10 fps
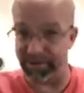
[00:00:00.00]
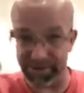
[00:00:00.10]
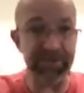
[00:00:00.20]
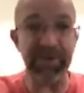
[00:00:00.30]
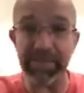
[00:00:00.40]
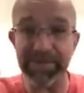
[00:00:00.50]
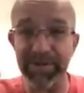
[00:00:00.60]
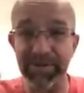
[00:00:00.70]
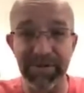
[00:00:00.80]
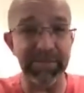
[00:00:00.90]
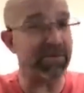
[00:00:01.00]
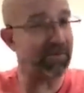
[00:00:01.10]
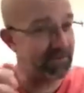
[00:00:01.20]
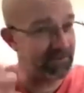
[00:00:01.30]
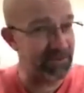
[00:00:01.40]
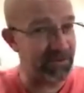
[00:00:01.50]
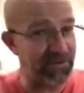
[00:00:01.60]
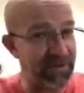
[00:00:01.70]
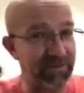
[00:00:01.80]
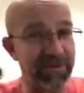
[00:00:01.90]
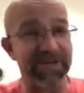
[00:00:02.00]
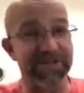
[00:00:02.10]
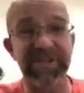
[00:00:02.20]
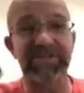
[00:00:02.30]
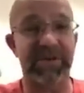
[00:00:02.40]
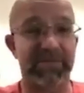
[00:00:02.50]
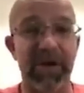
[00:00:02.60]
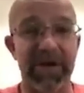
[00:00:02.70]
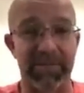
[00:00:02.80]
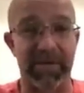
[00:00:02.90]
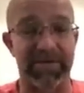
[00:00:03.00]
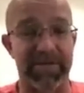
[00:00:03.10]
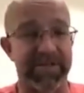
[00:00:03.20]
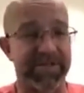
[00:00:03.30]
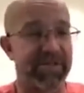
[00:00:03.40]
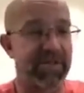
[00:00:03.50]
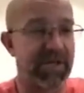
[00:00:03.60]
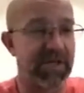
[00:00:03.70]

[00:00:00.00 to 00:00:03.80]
we'll see what happens in November through November and see if I'm right about this.